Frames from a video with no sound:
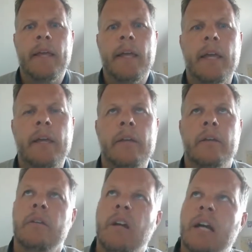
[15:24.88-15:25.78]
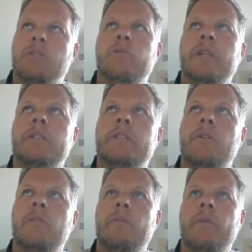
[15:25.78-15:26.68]
or 2 years
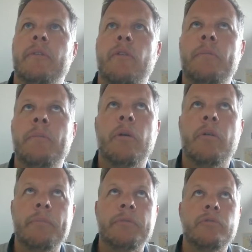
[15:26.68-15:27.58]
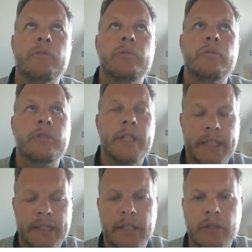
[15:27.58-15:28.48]
ago, and we have onboarded up to
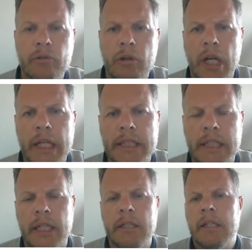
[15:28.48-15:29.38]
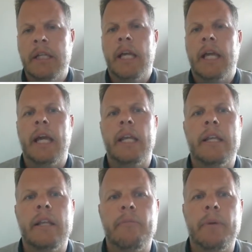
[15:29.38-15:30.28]
16 new colleagues there, and that
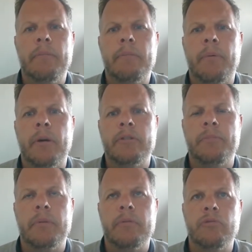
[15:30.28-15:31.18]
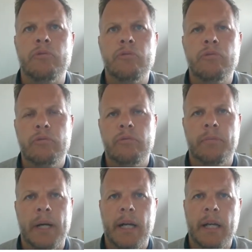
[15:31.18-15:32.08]
has been possible to do
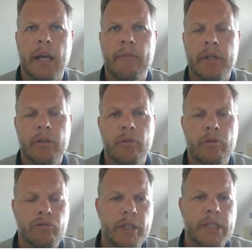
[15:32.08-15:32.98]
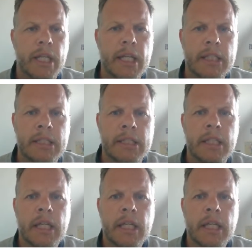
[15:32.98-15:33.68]
by having strict standards